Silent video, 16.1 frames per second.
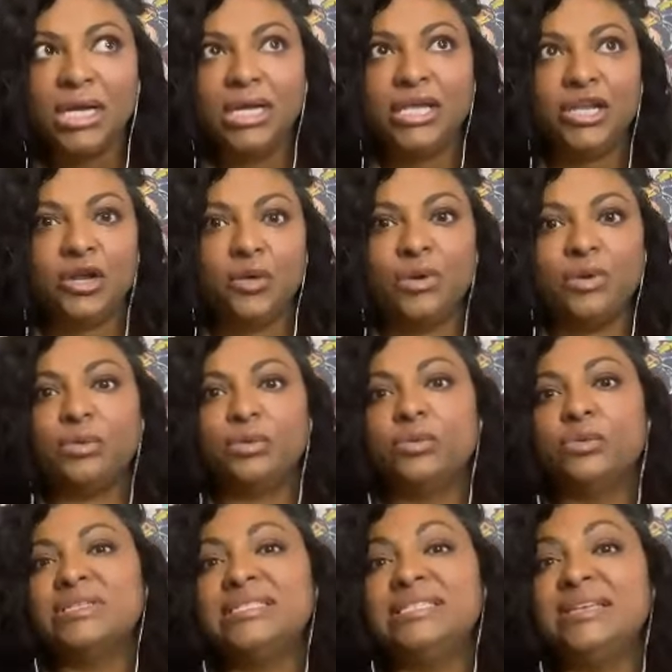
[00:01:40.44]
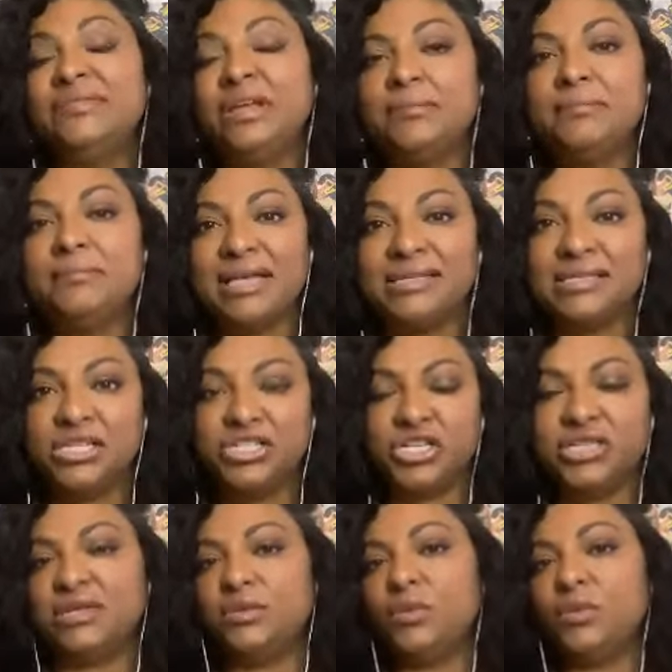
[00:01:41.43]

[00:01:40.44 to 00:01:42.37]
you know, we were receiving messages.